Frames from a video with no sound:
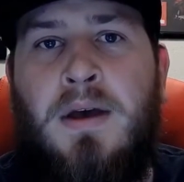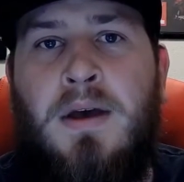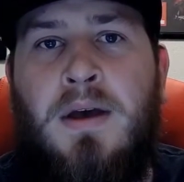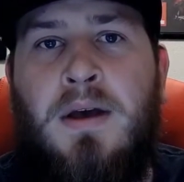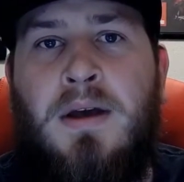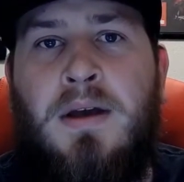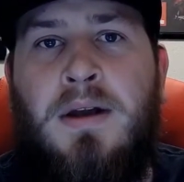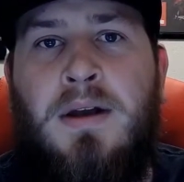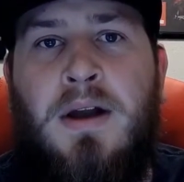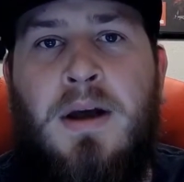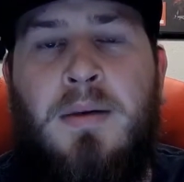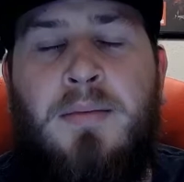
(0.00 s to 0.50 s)

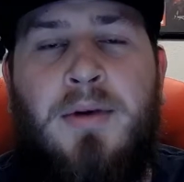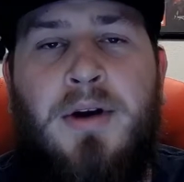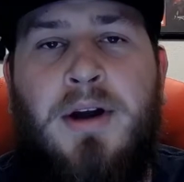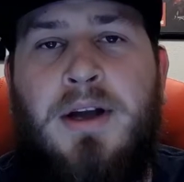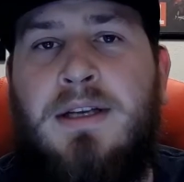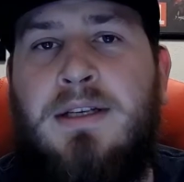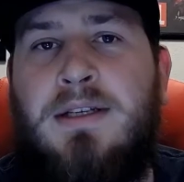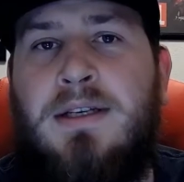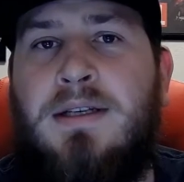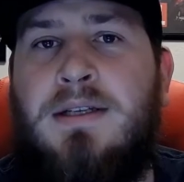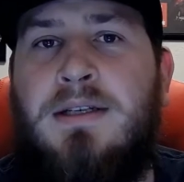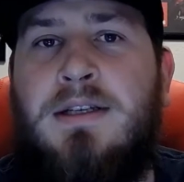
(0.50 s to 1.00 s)
numbering
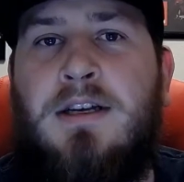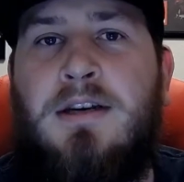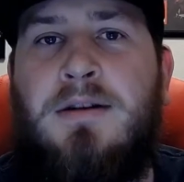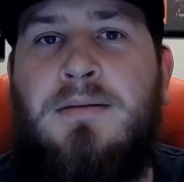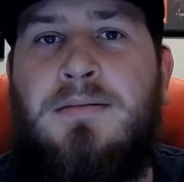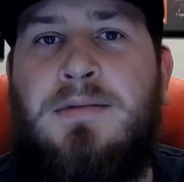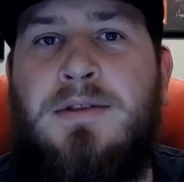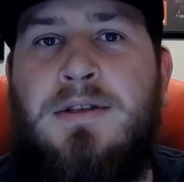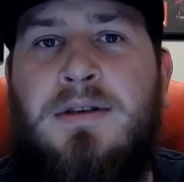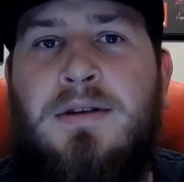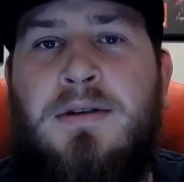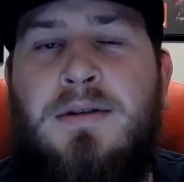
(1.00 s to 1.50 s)

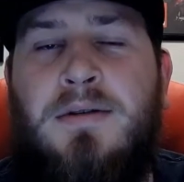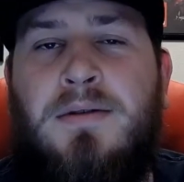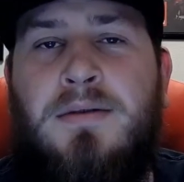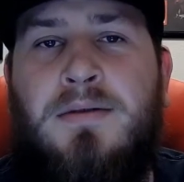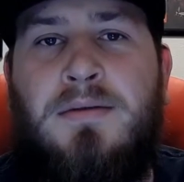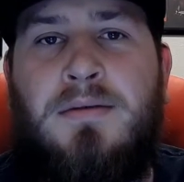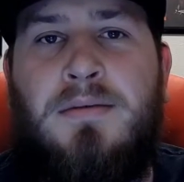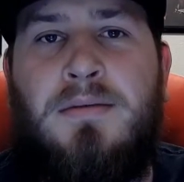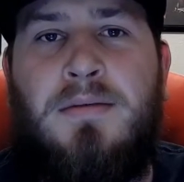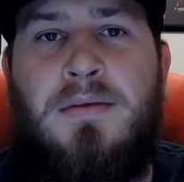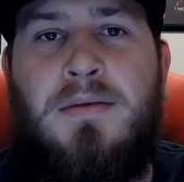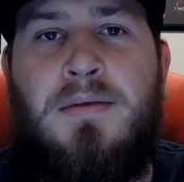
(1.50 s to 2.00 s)
system
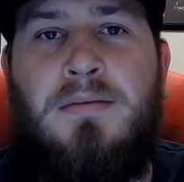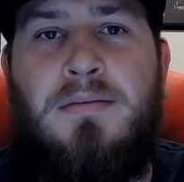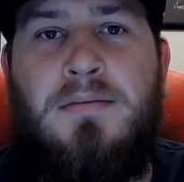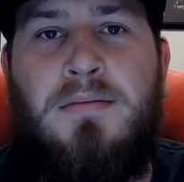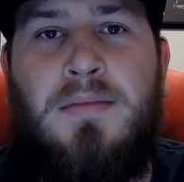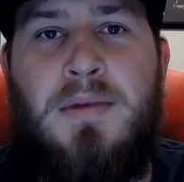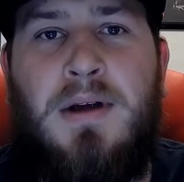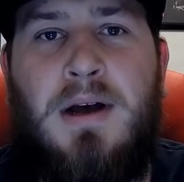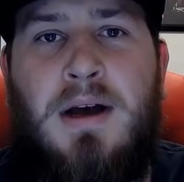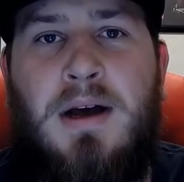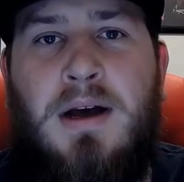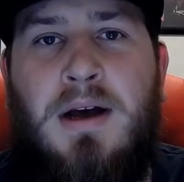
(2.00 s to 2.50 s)
to
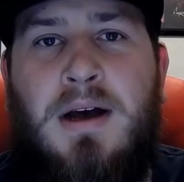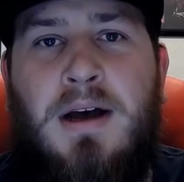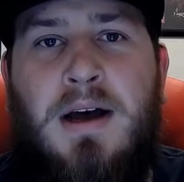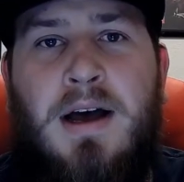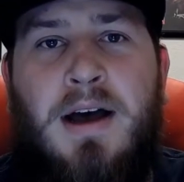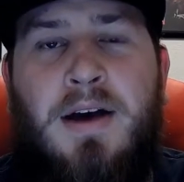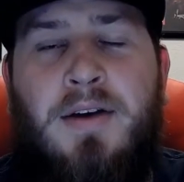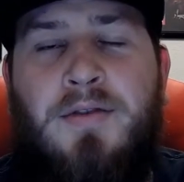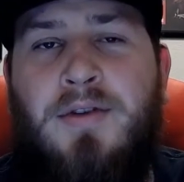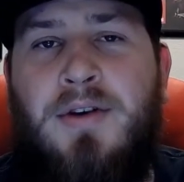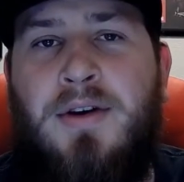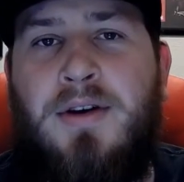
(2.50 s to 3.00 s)

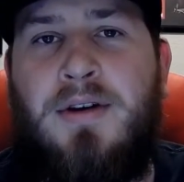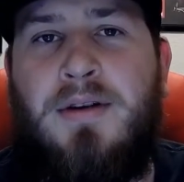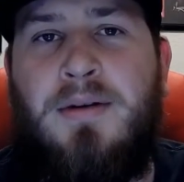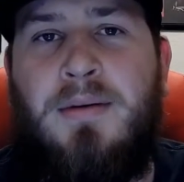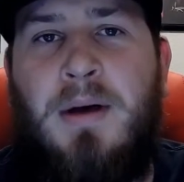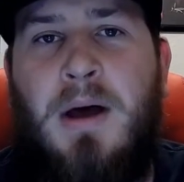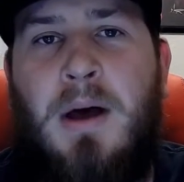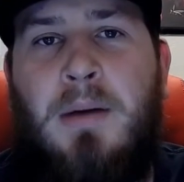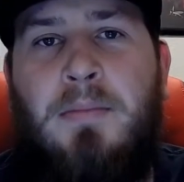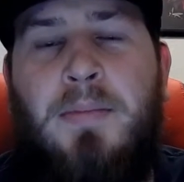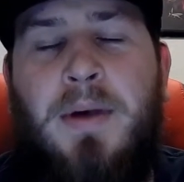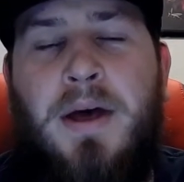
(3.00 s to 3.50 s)
have
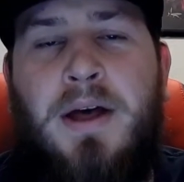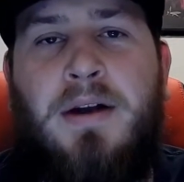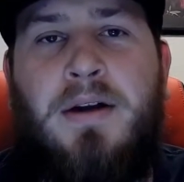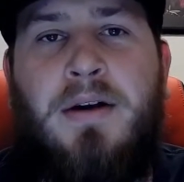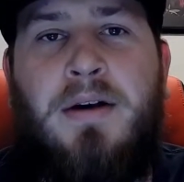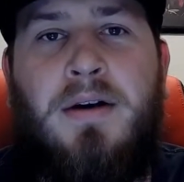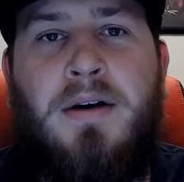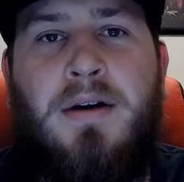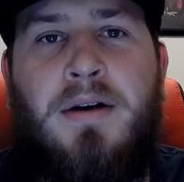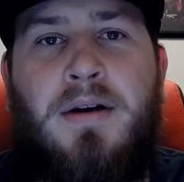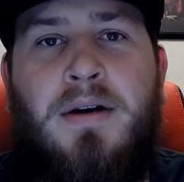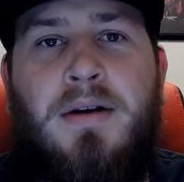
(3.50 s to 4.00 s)
a
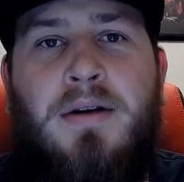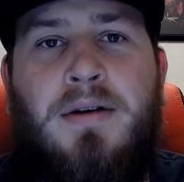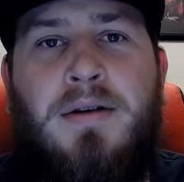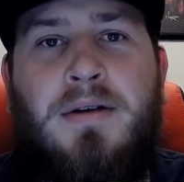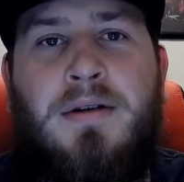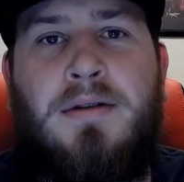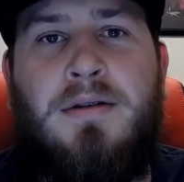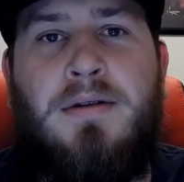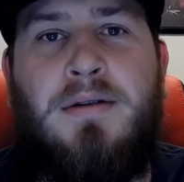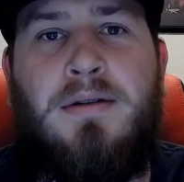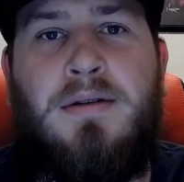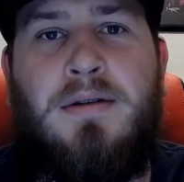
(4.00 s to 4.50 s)
better
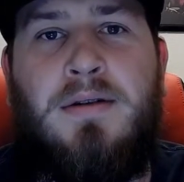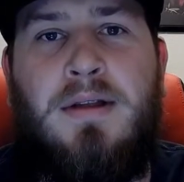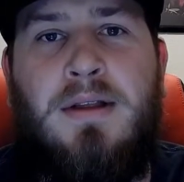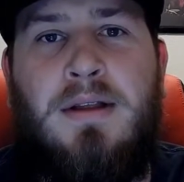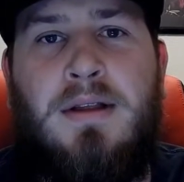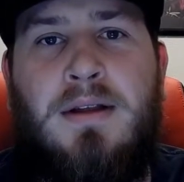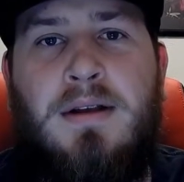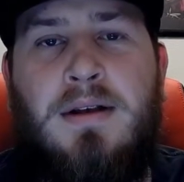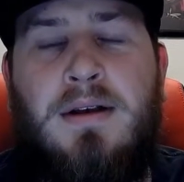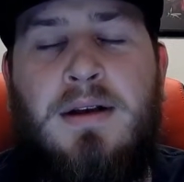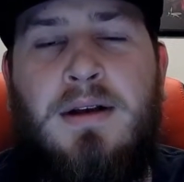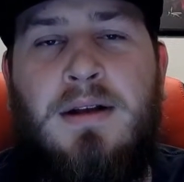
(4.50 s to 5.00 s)

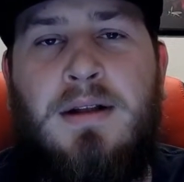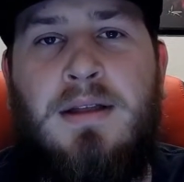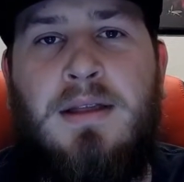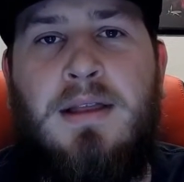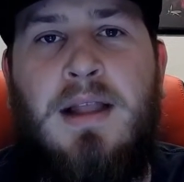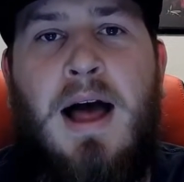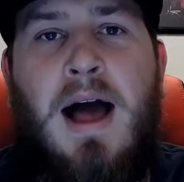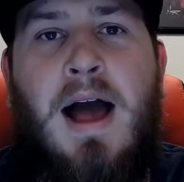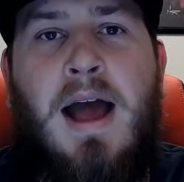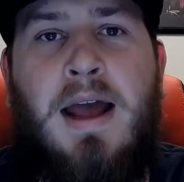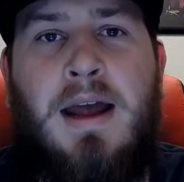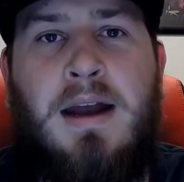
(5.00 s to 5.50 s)

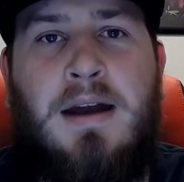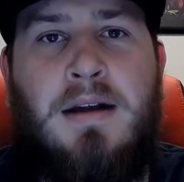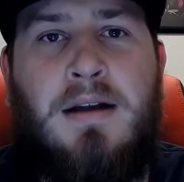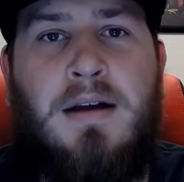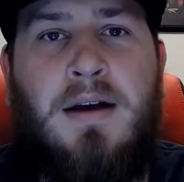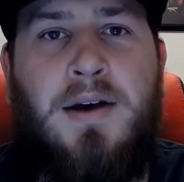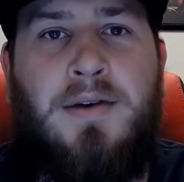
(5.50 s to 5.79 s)
line of